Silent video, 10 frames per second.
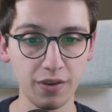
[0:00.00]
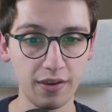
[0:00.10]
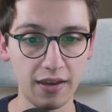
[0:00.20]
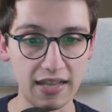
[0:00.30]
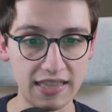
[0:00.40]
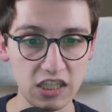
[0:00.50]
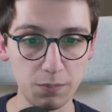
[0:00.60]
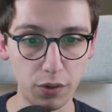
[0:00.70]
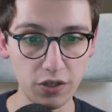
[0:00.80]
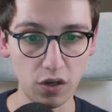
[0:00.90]
At this
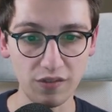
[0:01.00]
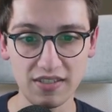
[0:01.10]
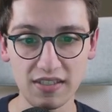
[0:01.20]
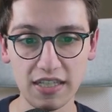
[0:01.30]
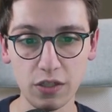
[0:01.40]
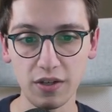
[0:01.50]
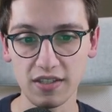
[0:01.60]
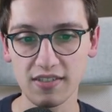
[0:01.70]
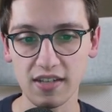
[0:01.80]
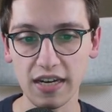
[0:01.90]
point, obviously, you can
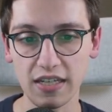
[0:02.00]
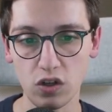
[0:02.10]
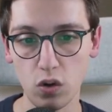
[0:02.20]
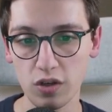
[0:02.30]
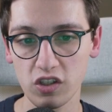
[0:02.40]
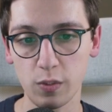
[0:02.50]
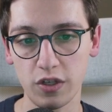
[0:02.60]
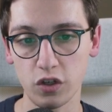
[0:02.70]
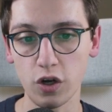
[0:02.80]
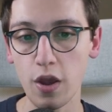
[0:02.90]
sign tokens with
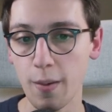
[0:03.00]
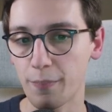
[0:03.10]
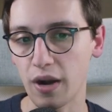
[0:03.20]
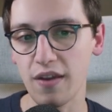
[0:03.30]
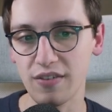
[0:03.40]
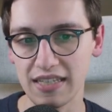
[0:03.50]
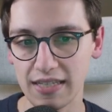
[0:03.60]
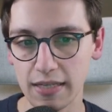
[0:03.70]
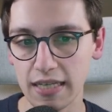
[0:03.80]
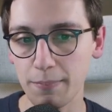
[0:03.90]
your private
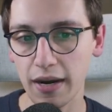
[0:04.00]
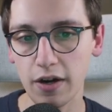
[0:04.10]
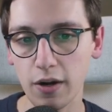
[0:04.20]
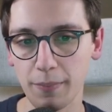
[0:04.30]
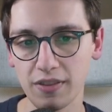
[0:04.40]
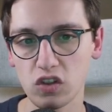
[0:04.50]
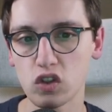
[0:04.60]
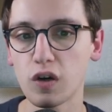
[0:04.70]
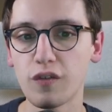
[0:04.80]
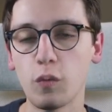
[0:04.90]
key pair, but the
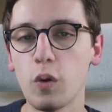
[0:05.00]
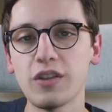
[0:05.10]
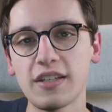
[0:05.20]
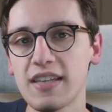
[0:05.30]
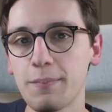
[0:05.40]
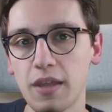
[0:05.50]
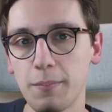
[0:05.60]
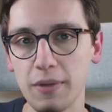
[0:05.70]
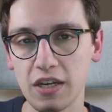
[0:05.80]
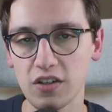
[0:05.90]
server won't accept them
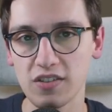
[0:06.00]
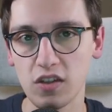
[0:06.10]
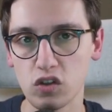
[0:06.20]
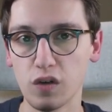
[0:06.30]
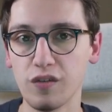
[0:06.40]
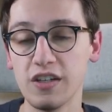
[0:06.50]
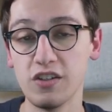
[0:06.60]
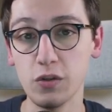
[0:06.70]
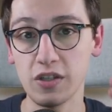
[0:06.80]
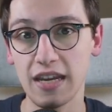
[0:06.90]
because the server is
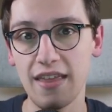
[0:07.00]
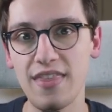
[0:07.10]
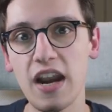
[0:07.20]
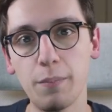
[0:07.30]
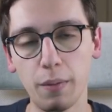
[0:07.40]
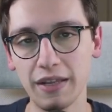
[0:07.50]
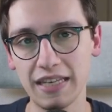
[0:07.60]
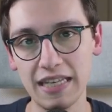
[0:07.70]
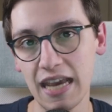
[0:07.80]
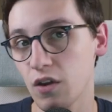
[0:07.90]
using their public
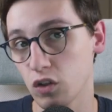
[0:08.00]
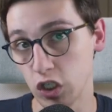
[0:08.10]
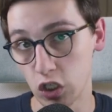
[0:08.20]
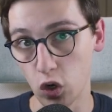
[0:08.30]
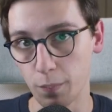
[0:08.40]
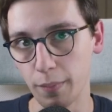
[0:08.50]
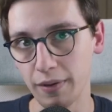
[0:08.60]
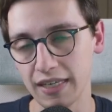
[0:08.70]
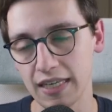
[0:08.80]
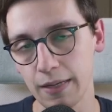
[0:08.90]
key and not your
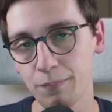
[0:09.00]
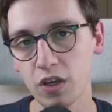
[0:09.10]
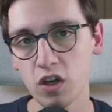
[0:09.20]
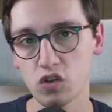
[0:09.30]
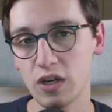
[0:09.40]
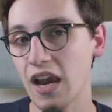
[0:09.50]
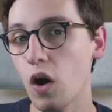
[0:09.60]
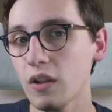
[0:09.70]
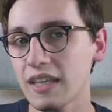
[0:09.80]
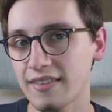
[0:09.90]
public key. So
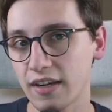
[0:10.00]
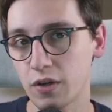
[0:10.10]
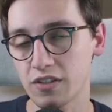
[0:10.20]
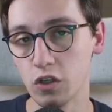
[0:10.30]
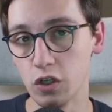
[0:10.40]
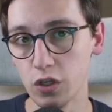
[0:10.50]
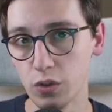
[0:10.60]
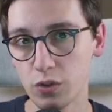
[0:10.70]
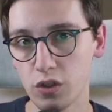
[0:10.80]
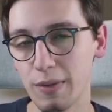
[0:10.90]
all the attacker has to
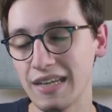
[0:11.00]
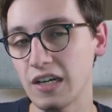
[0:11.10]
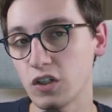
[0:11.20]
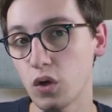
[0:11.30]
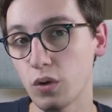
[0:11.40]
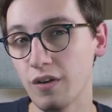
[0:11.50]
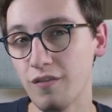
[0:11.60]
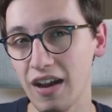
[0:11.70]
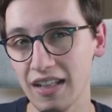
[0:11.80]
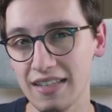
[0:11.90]
do to make their token
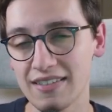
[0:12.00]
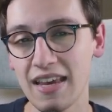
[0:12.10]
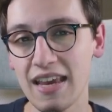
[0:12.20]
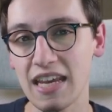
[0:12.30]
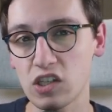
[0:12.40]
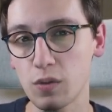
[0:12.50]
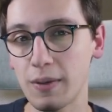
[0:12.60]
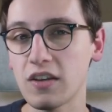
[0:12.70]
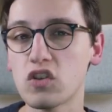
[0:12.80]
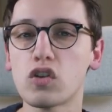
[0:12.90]
valid is to make
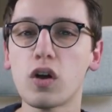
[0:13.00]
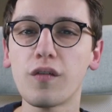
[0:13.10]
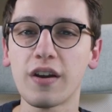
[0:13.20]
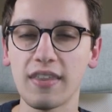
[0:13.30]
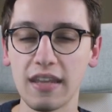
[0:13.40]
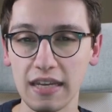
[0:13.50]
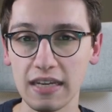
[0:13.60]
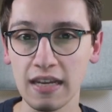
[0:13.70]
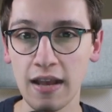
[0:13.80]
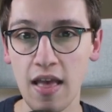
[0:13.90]
the server
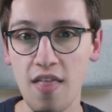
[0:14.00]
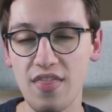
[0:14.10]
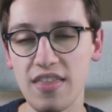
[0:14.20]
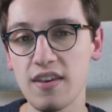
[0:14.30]
think that